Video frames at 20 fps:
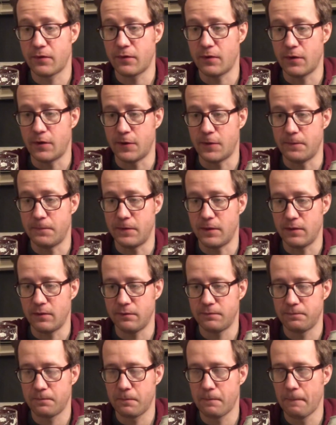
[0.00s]
um,
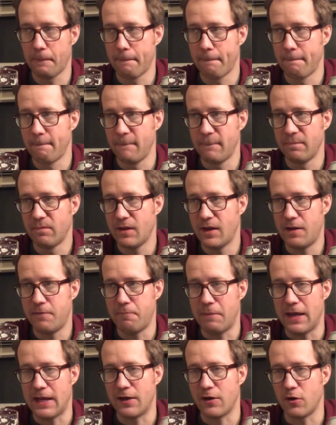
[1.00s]
and
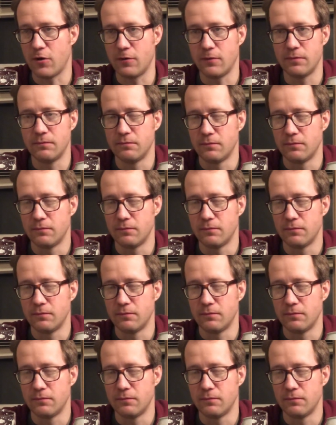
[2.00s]
mango.